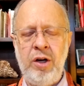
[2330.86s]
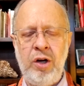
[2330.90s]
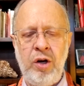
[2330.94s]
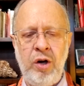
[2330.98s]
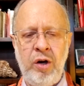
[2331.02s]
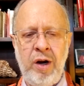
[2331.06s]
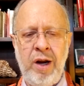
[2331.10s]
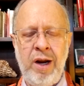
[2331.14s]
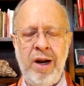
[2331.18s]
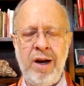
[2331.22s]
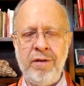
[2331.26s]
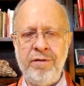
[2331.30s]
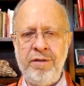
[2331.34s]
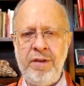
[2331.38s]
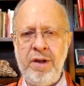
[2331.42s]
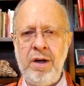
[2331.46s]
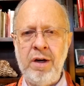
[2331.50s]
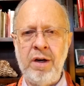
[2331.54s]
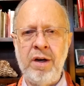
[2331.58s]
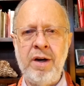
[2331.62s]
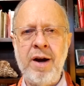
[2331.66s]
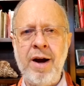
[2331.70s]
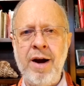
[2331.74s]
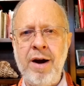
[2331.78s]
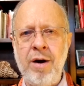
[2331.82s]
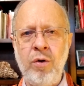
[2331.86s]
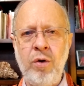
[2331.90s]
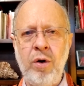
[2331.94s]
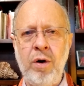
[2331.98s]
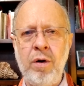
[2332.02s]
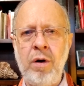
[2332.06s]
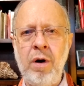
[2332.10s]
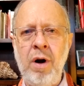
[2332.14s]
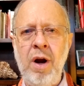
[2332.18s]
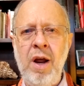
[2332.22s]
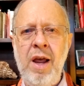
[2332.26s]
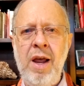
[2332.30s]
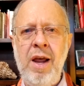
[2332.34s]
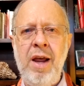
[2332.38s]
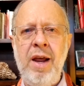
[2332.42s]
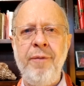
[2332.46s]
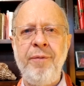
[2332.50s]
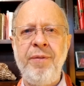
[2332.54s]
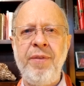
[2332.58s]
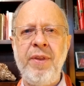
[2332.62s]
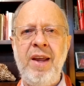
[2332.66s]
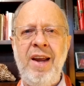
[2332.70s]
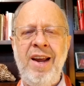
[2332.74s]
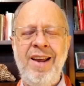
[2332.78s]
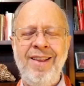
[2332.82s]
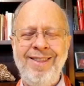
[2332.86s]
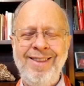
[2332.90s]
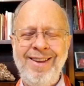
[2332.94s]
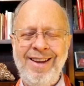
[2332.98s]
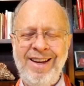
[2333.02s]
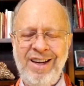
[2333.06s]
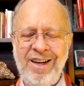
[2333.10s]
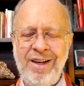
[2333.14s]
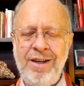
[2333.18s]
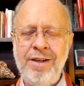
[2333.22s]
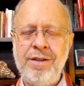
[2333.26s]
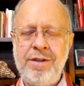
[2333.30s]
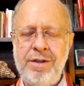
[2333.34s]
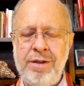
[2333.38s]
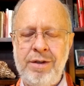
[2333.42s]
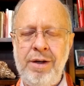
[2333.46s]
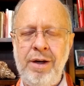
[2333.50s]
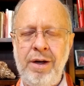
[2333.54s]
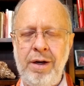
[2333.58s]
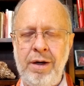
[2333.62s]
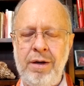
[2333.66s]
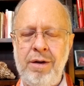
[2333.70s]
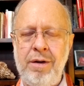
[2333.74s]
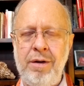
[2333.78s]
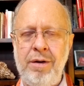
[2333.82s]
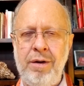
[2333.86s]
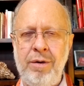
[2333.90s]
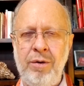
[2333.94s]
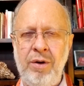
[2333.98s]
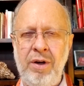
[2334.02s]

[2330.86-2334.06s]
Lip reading: have the encounter, and the instinct,